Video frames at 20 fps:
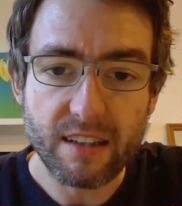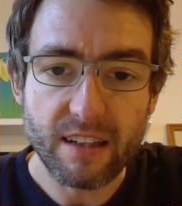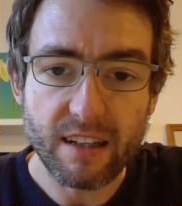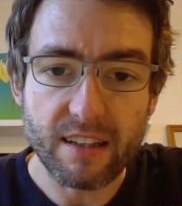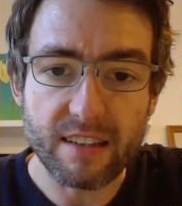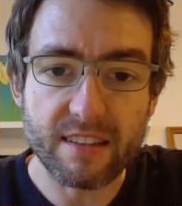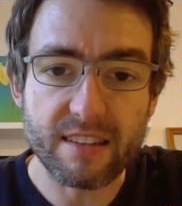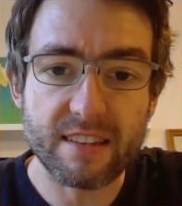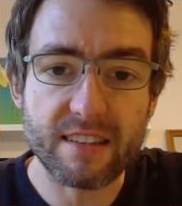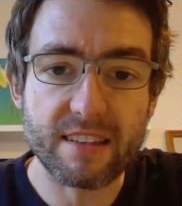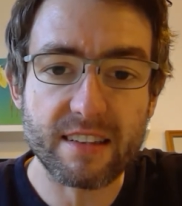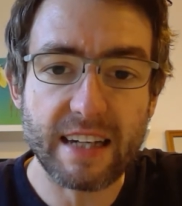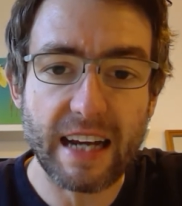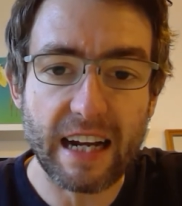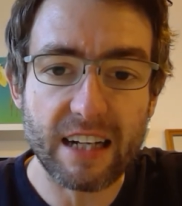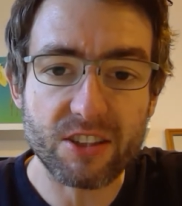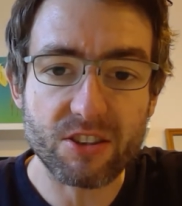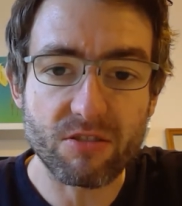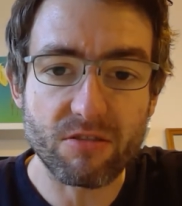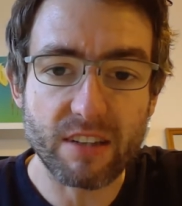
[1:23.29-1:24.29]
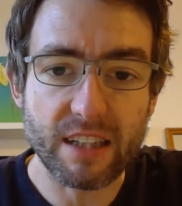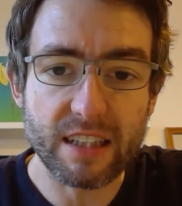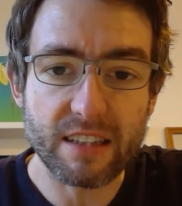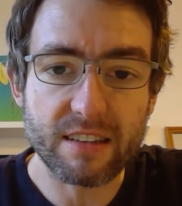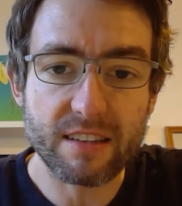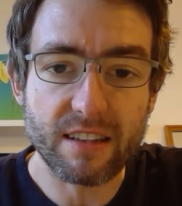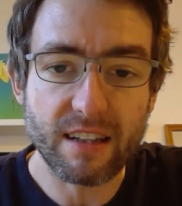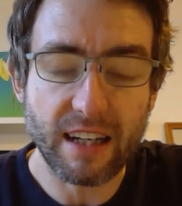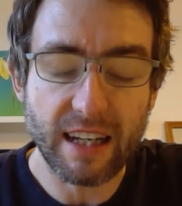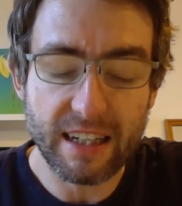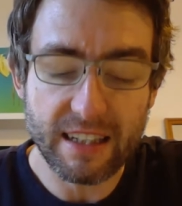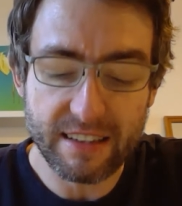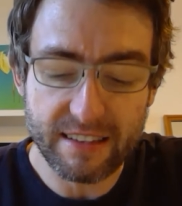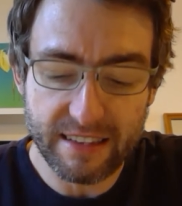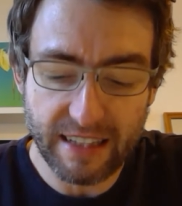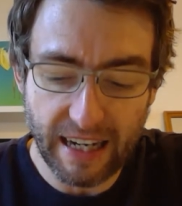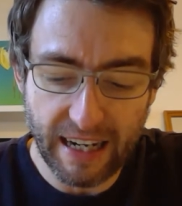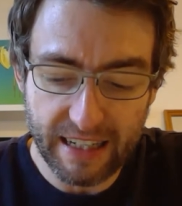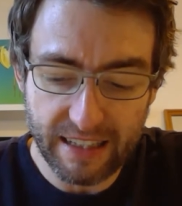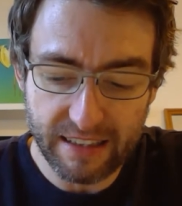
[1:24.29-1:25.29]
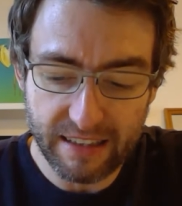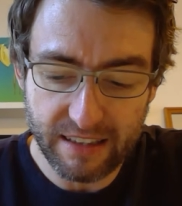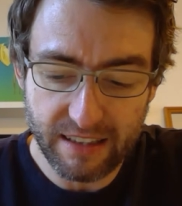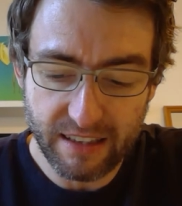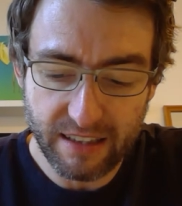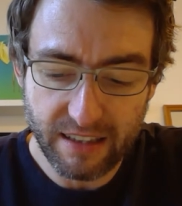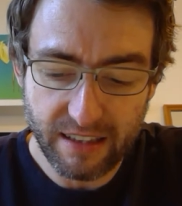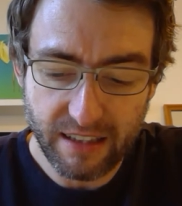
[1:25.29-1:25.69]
and scatter it like sand.